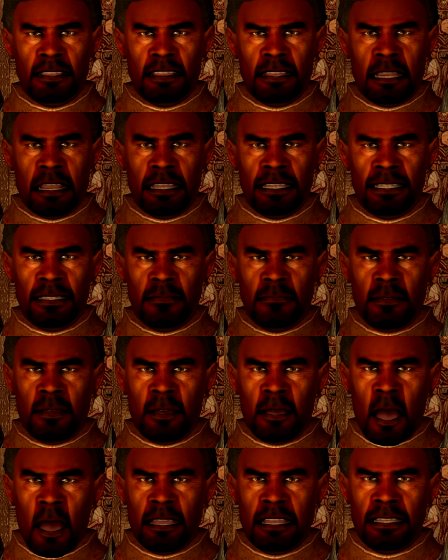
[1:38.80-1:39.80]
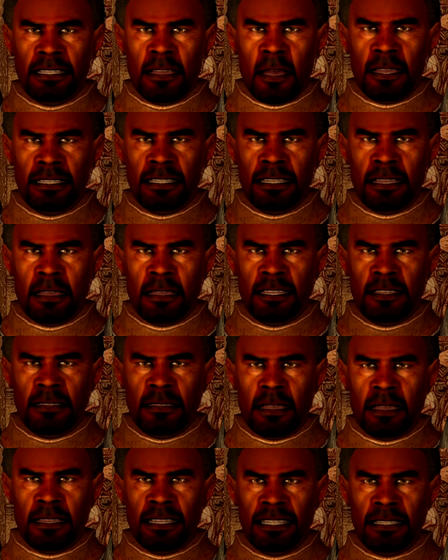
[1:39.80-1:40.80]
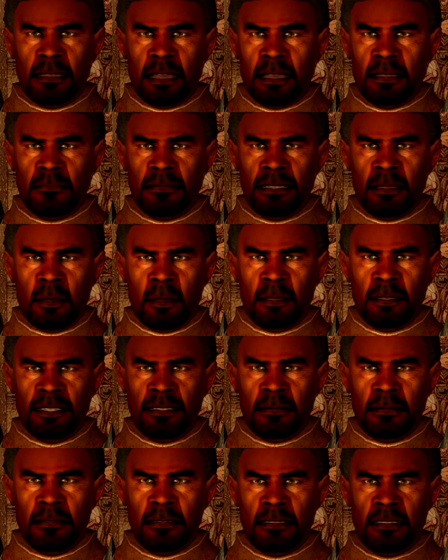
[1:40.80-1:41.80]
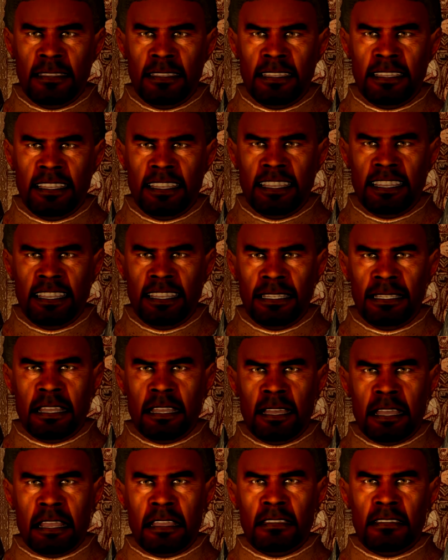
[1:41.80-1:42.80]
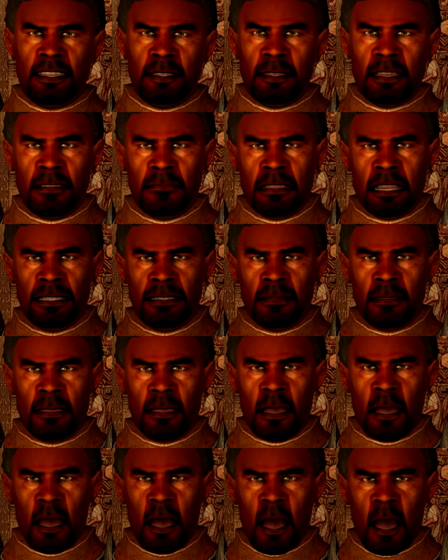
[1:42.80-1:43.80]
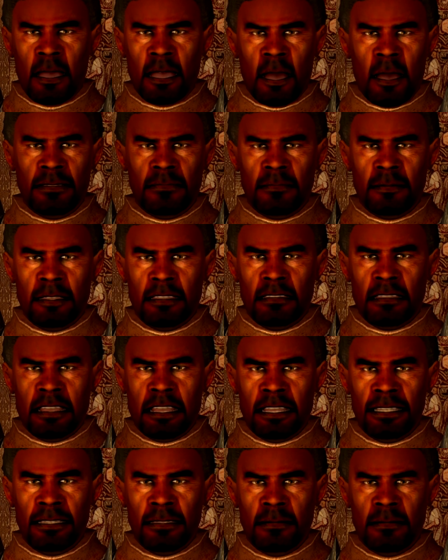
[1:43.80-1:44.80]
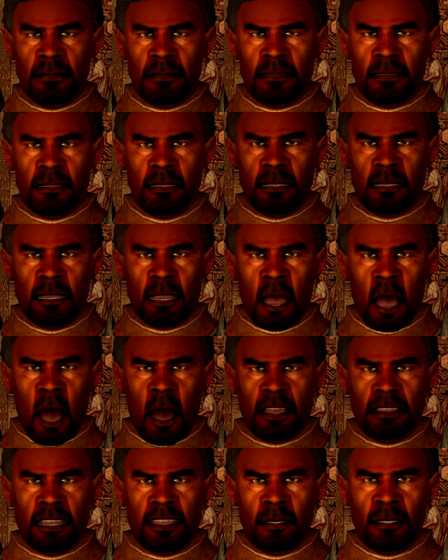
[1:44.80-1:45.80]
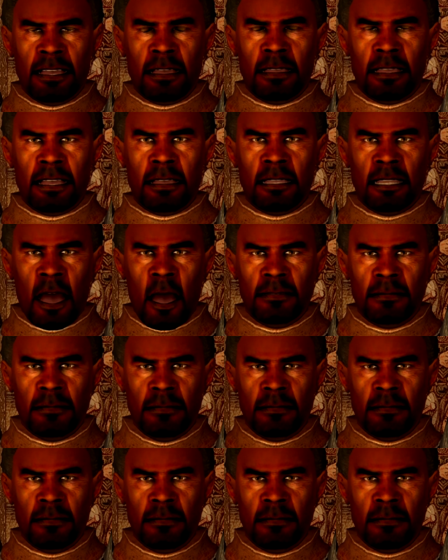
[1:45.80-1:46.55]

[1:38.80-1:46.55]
The next opponent is your standard axe-armed orc. He's in a heavy raiment and looks pretty fit. Nothing you can't handle.